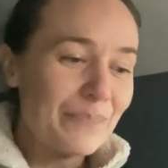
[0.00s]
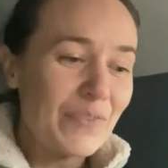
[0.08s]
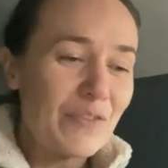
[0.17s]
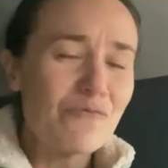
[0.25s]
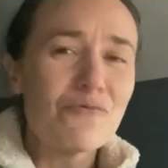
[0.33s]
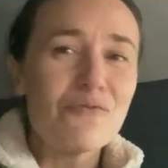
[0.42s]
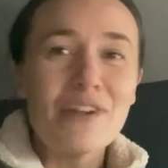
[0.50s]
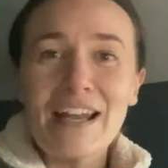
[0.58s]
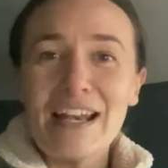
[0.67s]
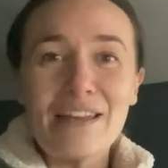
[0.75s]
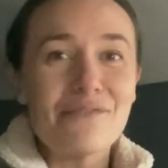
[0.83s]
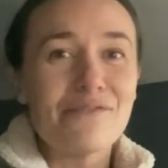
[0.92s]

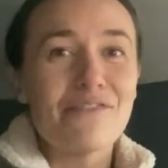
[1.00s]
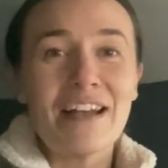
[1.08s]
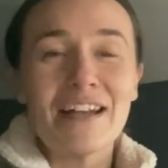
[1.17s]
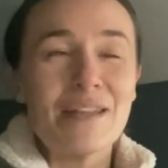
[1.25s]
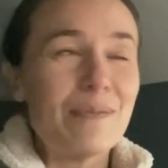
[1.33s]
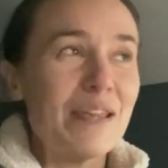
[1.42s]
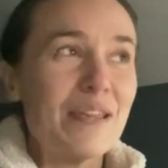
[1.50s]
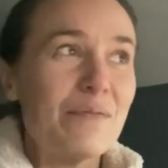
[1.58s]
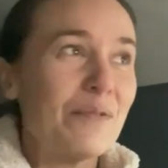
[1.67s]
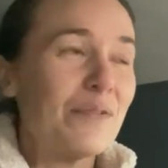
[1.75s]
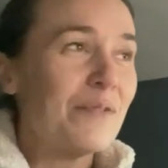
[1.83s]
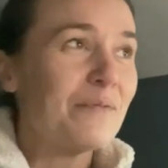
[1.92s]
Really friendly
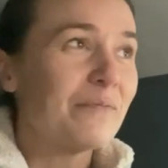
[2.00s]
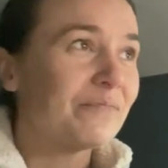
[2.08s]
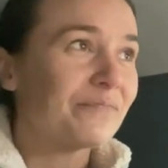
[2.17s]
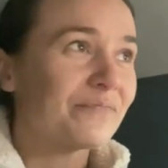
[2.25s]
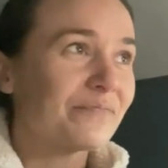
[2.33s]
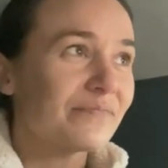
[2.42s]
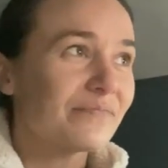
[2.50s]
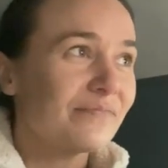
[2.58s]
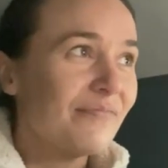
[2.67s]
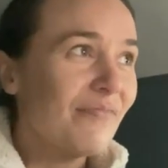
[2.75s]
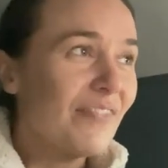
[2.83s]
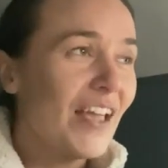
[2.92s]
people,
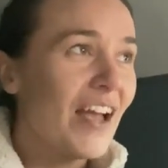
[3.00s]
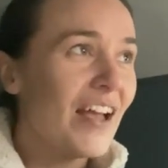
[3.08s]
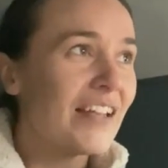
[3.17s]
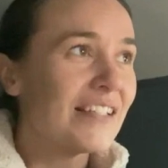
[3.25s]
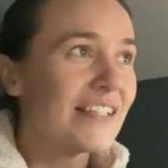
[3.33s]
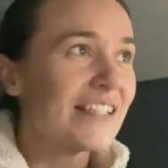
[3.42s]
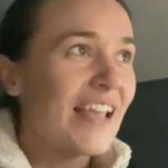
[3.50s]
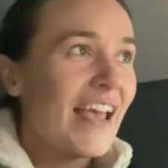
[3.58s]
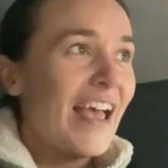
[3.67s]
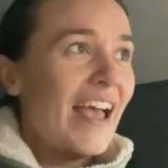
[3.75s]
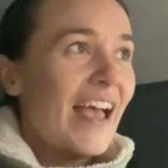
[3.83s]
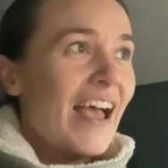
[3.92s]
and
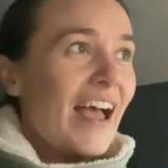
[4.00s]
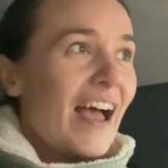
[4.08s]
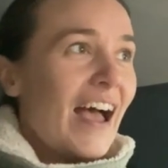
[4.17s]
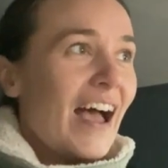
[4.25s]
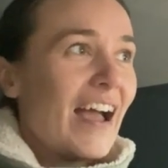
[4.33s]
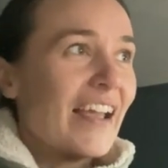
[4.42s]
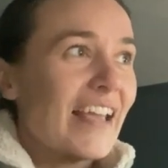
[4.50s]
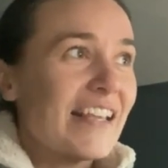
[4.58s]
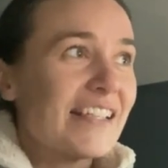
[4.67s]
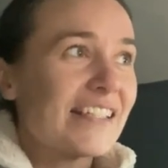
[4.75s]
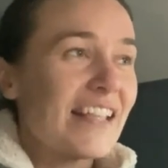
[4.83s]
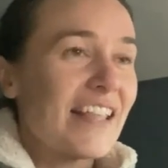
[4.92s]
I
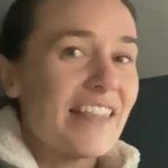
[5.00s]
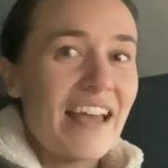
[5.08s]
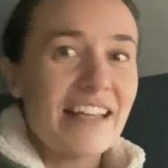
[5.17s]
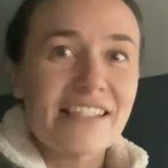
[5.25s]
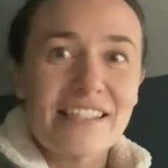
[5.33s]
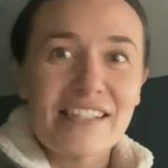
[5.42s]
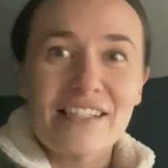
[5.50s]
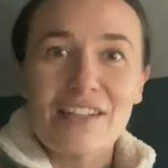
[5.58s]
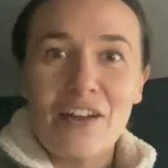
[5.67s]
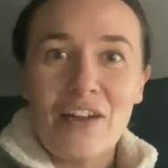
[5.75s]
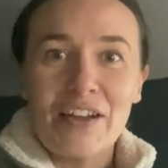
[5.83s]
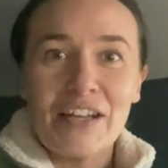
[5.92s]
guess that's
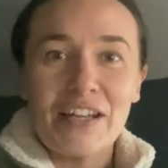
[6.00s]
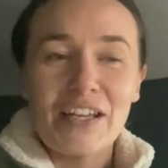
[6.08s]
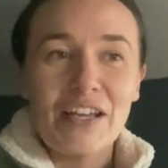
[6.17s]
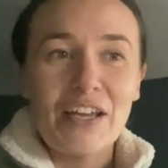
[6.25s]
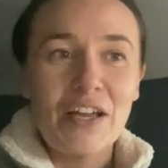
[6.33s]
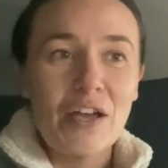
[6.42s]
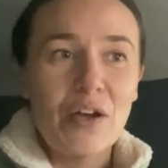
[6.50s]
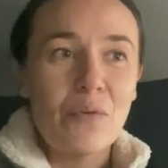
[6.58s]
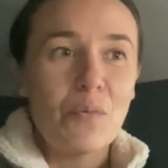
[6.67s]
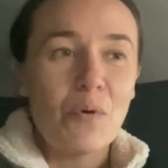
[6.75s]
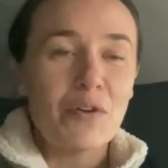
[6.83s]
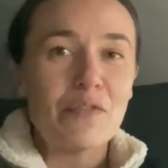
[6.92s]
like
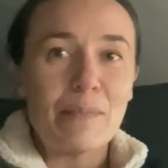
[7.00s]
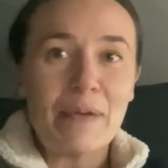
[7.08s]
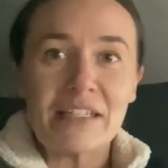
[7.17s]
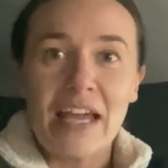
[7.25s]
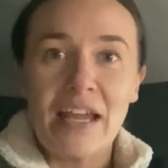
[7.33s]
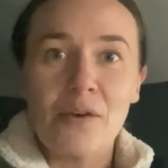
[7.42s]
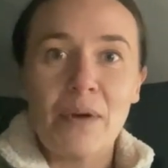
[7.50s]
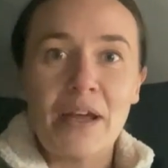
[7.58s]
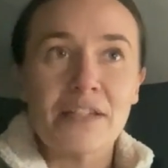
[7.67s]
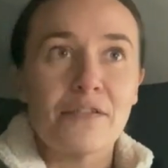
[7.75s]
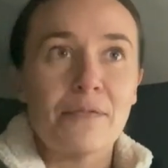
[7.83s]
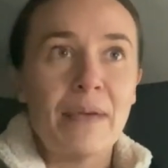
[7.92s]
one of the big
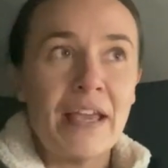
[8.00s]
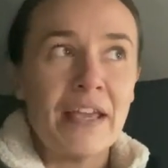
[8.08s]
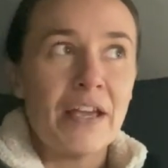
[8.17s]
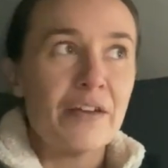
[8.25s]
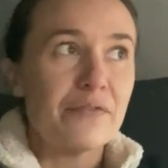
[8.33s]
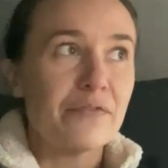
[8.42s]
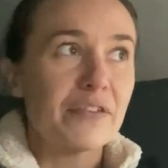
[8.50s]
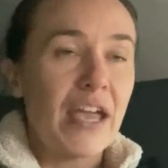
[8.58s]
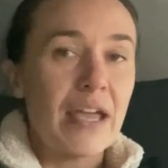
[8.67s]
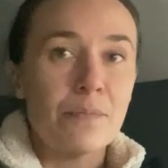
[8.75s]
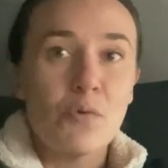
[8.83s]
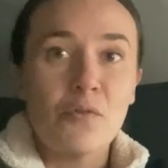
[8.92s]
takeaways for me of
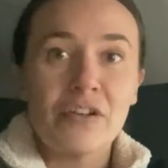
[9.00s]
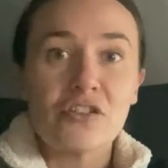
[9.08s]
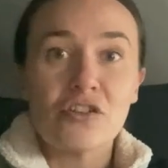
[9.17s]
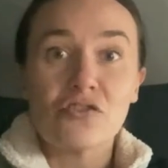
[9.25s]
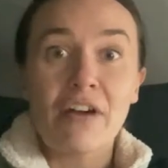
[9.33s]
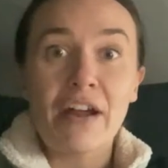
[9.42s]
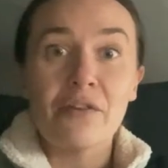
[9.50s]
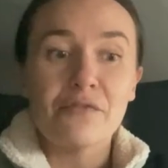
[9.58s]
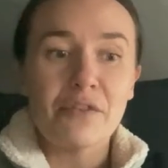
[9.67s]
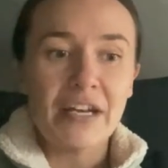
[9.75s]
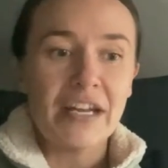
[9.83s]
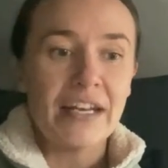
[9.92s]
getting more into trail
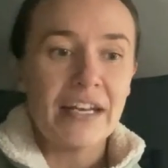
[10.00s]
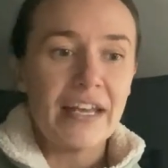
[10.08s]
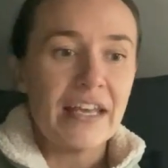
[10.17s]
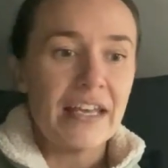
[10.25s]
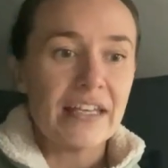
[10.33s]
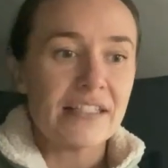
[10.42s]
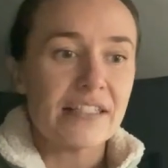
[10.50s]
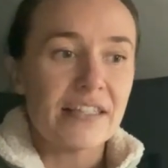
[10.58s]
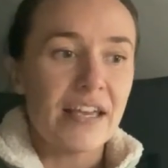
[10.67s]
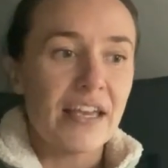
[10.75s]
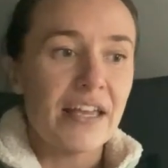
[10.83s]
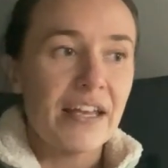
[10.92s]
running, is
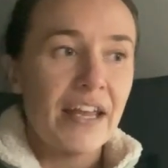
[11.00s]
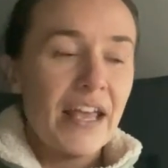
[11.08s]
that